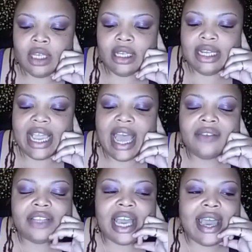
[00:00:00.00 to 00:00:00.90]
they
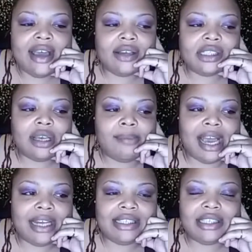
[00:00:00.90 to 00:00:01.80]
have to have
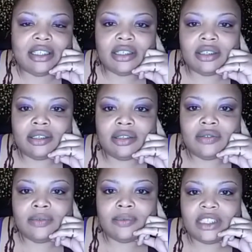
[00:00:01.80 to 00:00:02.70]
somebody to
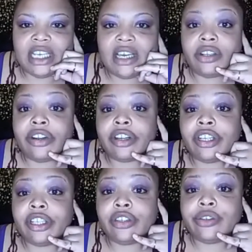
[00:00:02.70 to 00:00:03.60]
tell their
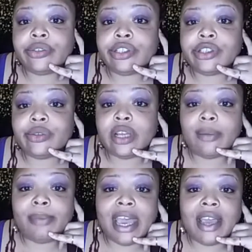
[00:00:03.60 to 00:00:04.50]
good news to,
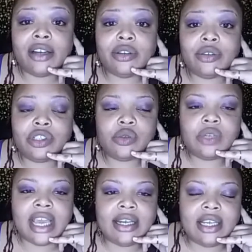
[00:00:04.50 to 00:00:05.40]
their bad news to.
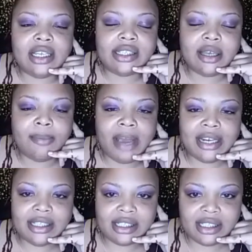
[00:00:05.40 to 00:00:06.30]
They need
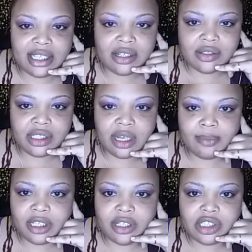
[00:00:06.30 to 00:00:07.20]
somebody to tell
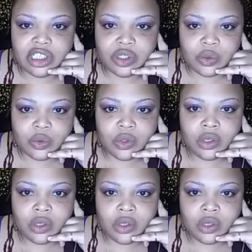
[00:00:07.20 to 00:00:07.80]
something to.